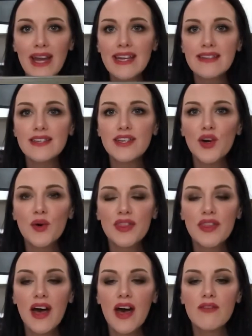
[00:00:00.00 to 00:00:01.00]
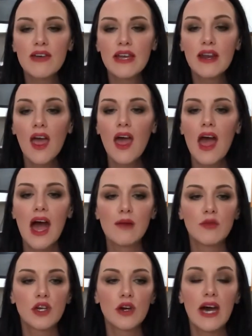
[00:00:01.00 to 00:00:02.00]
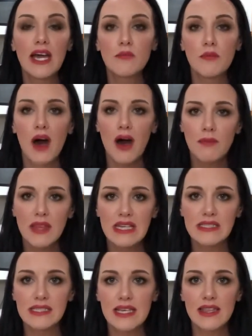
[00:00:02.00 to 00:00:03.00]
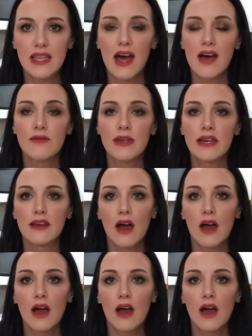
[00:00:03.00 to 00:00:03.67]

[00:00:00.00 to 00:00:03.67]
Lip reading: to go in the oven. I'm gonna go ahead and pop this in the oven